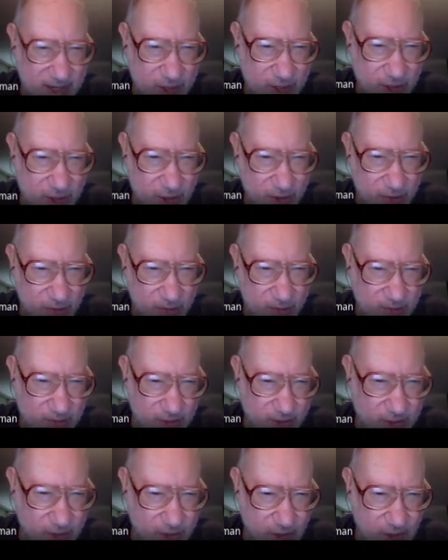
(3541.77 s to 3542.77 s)

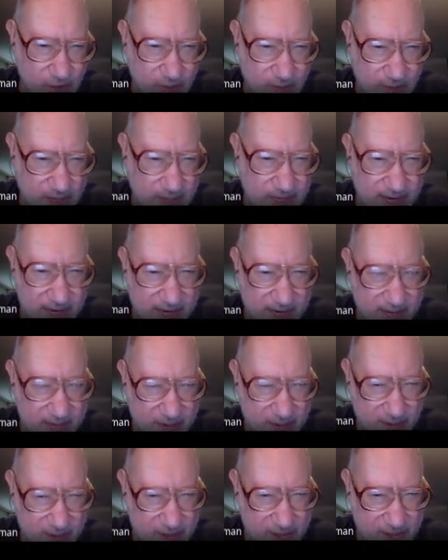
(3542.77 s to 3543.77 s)
shouldn't be taken
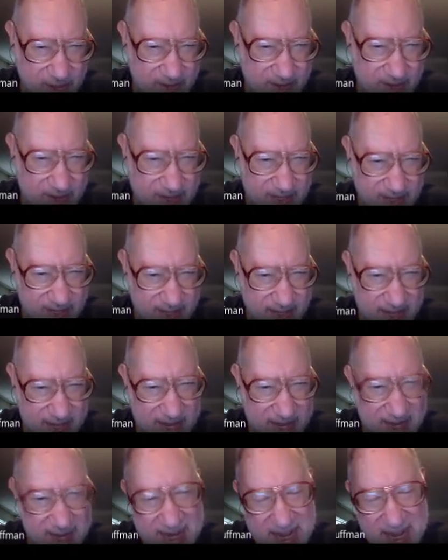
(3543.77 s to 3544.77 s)
more
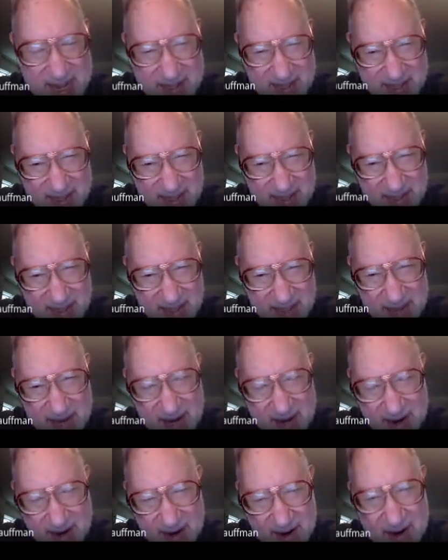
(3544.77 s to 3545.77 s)
seriously than
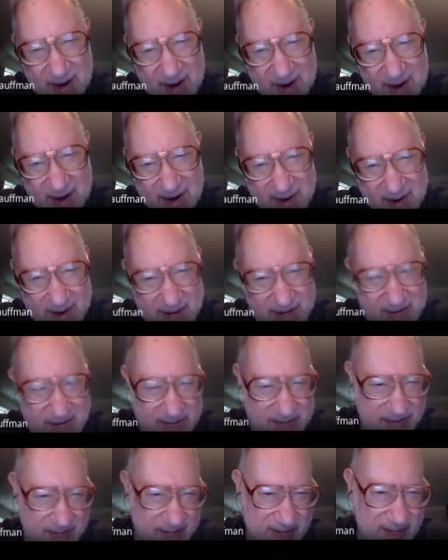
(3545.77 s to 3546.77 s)
they are,
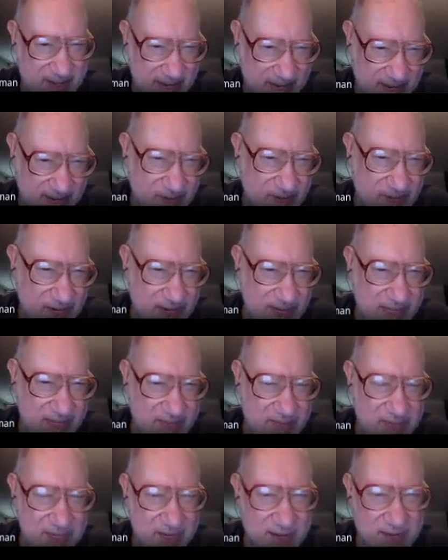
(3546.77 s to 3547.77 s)
and they do take
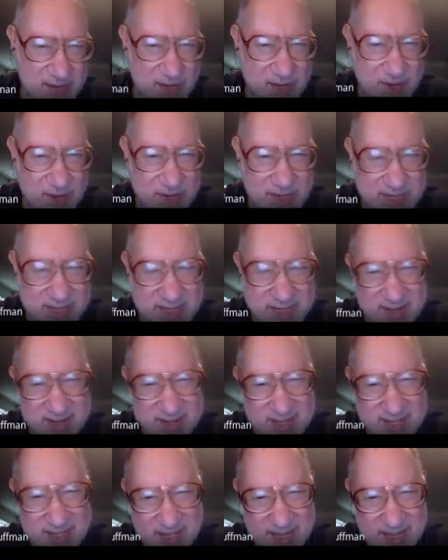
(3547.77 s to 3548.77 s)
themselves quite
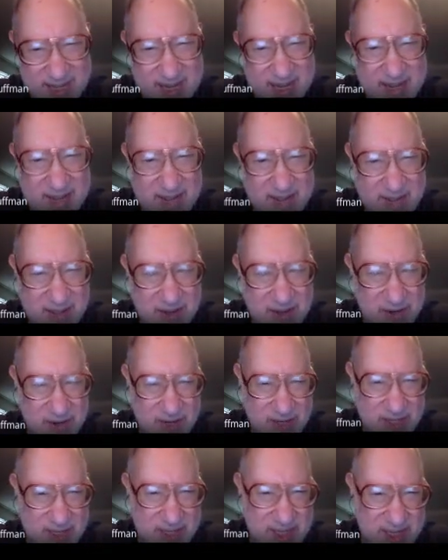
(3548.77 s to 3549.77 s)
seriously. You
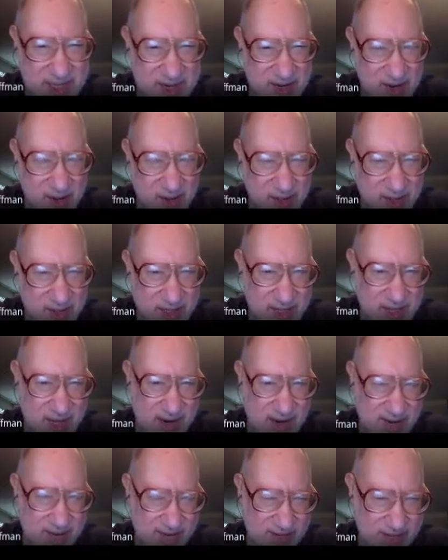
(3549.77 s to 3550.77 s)
can see all this
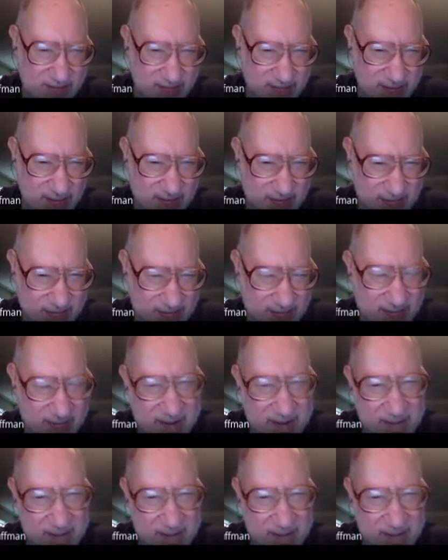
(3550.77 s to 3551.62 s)
kind of discussion